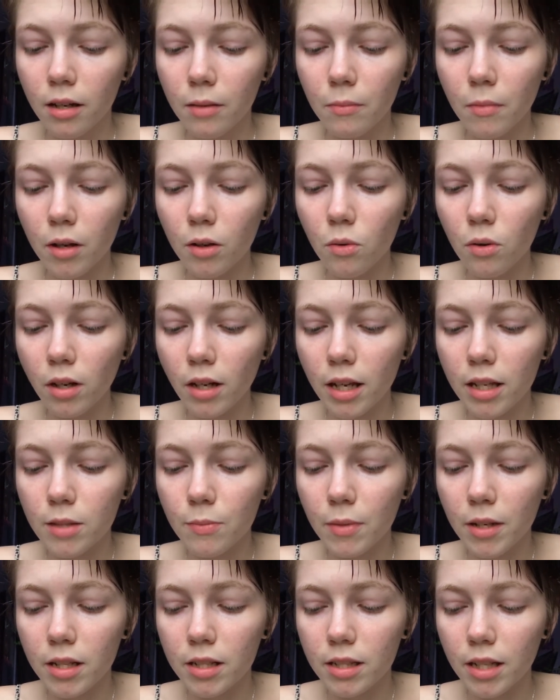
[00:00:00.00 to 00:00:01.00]
Mugwort has
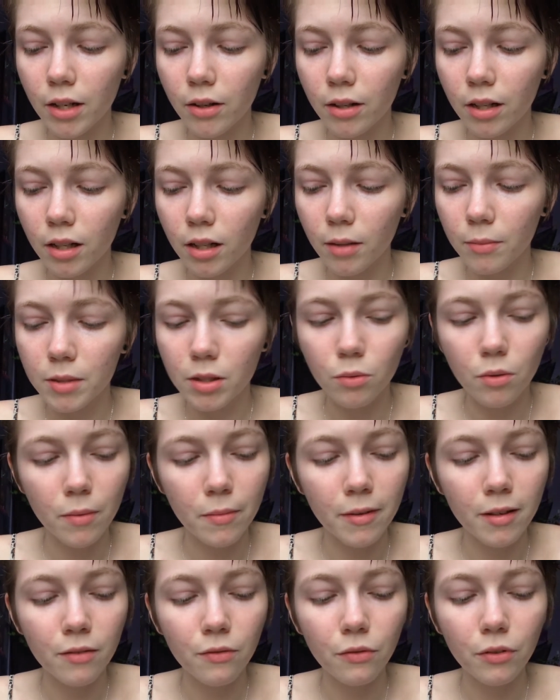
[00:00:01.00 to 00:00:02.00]
been a sacred herb to
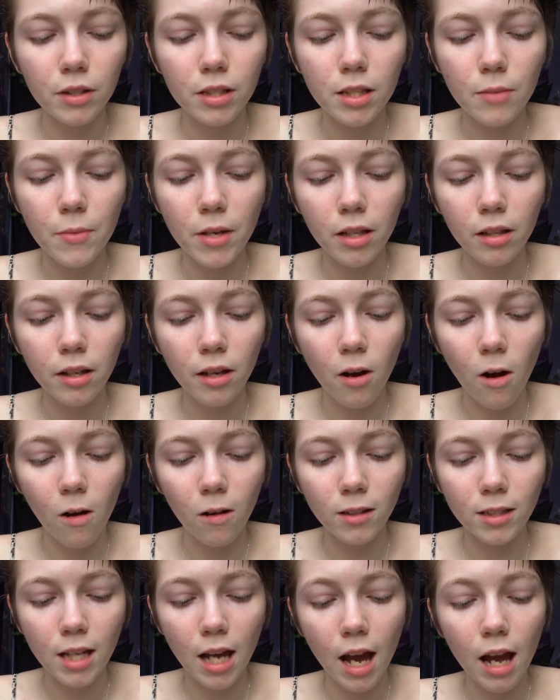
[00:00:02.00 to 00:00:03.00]
women for seemingly
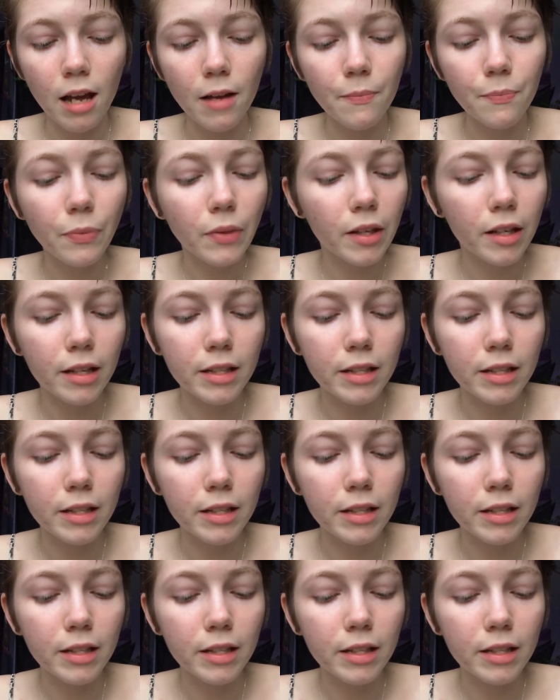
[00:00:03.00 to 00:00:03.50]
all time.